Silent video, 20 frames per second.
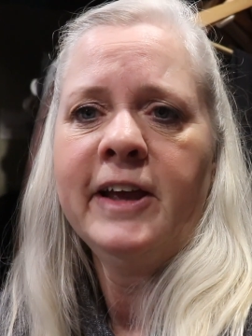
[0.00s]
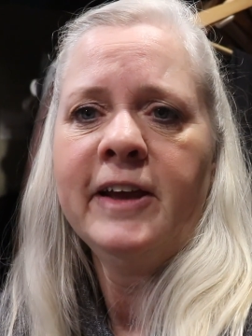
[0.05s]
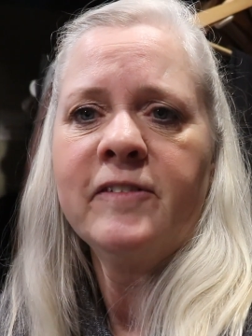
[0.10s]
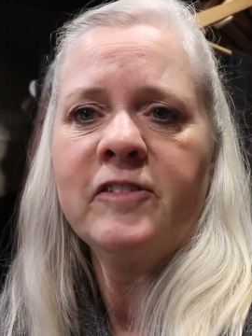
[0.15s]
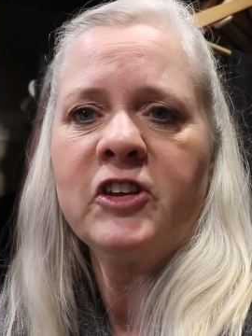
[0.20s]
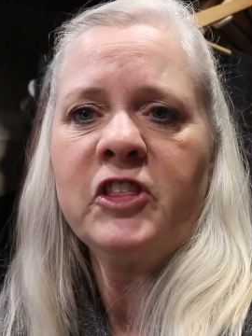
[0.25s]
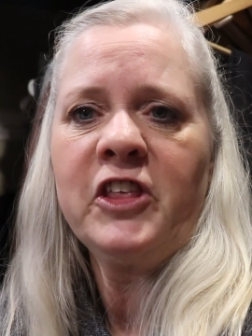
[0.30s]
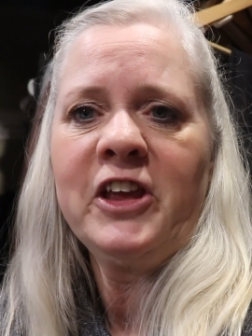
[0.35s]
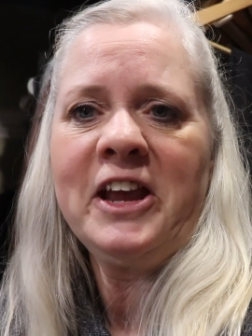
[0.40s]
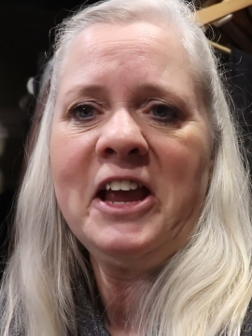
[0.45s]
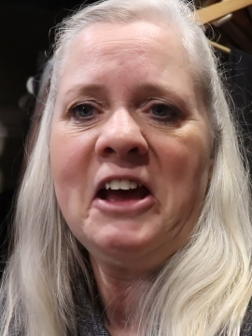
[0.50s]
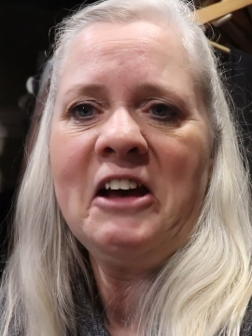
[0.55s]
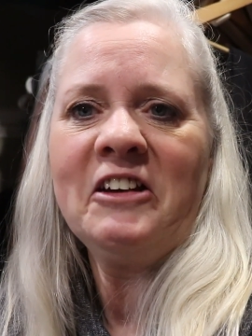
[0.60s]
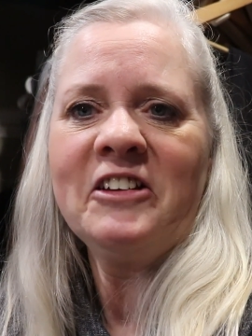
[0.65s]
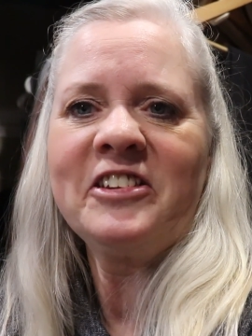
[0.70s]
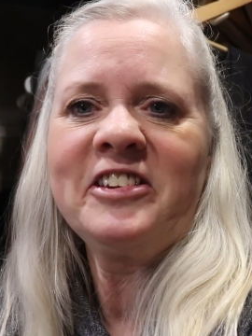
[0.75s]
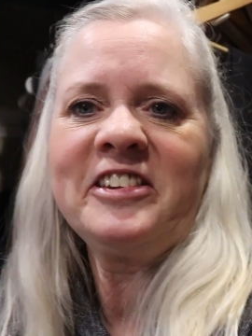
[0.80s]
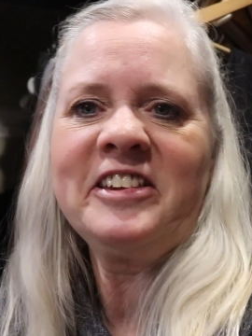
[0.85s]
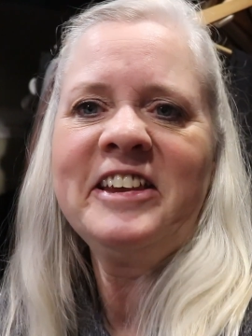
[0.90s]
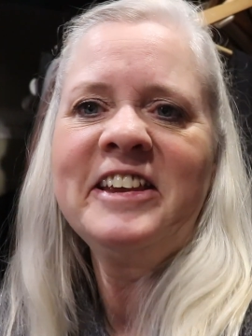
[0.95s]
everything
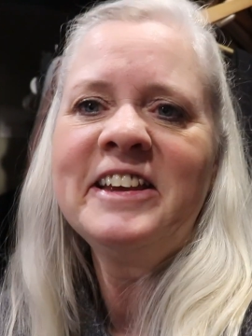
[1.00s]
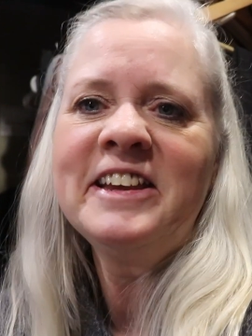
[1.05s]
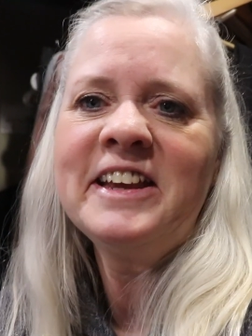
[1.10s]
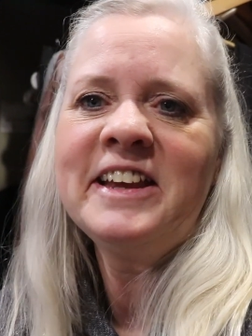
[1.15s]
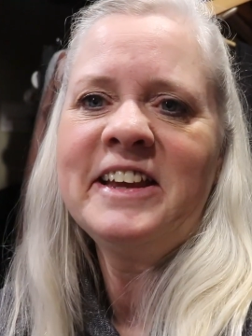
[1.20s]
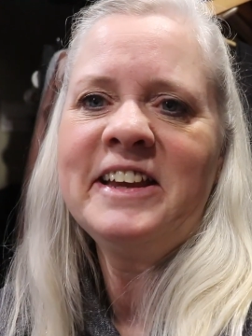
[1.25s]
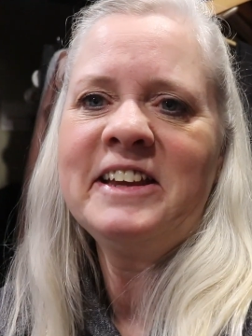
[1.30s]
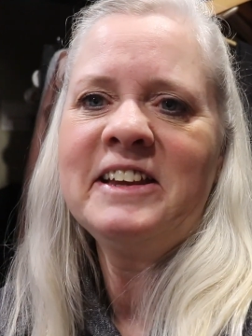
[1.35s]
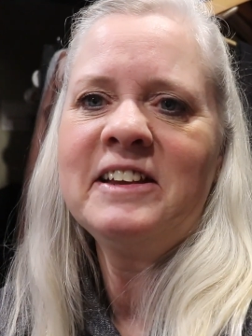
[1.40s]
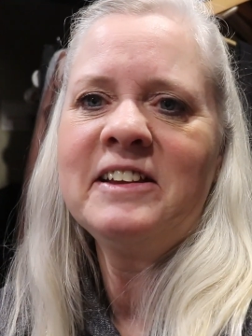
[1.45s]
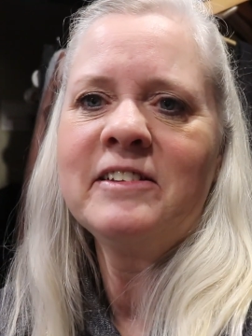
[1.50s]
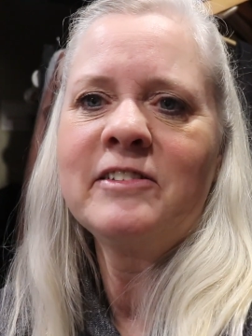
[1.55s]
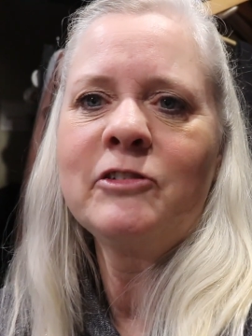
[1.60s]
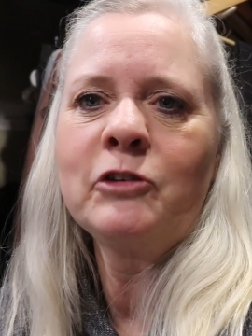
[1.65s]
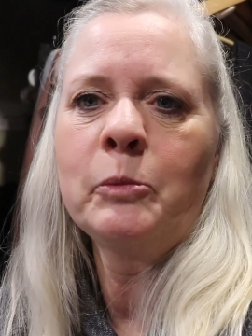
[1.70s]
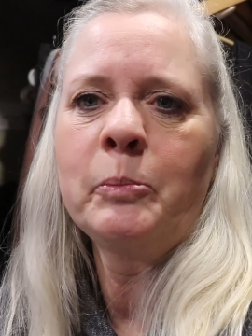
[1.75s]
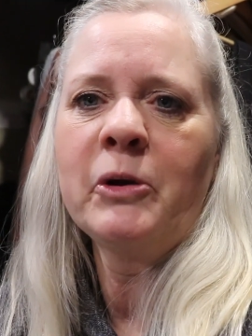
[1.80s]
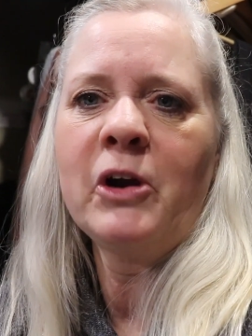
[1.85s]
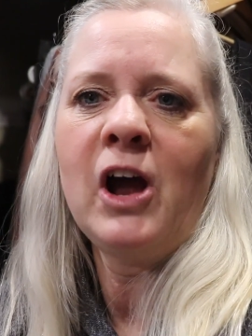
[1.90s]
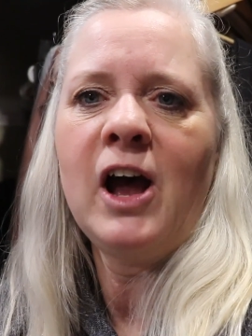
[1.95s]
else is
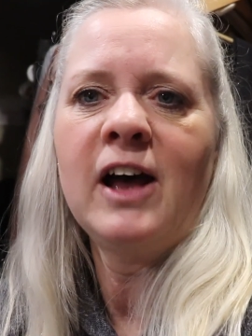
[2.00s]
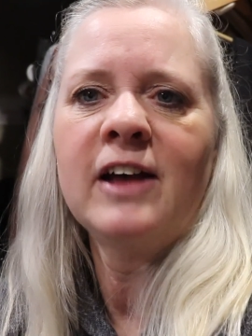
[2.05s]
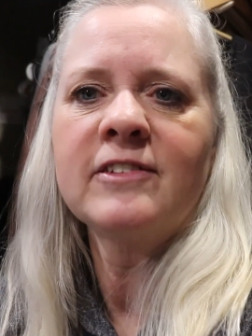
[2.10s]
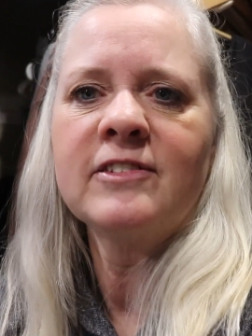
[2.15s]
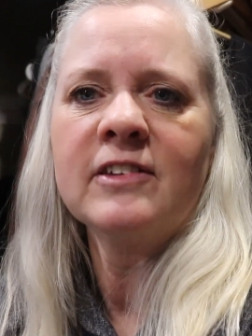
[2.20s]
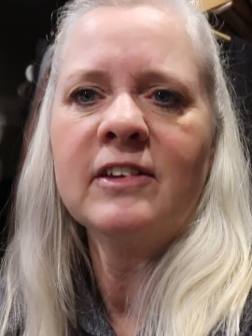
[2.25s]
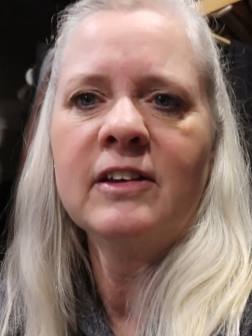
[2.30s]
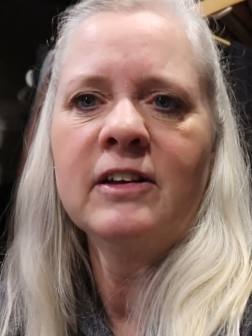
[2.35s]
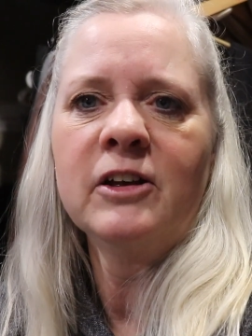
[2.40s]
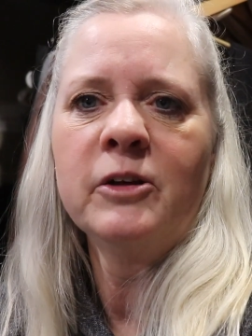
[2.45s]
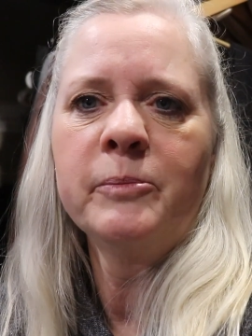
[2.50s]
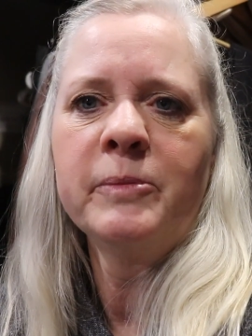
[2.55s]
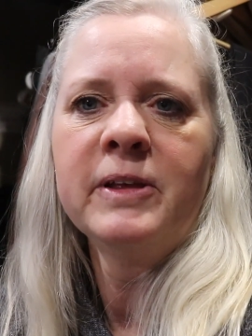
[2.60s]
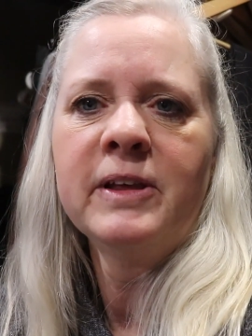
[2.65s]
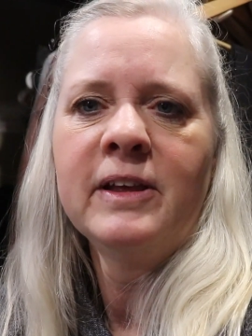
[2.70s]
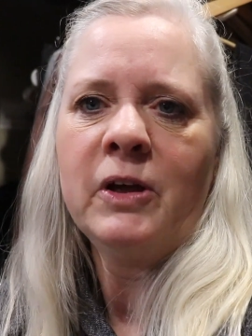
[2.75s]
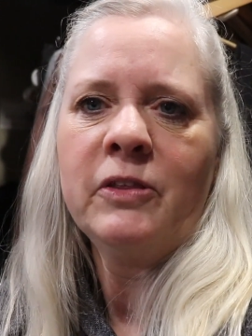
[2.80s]
super awesome.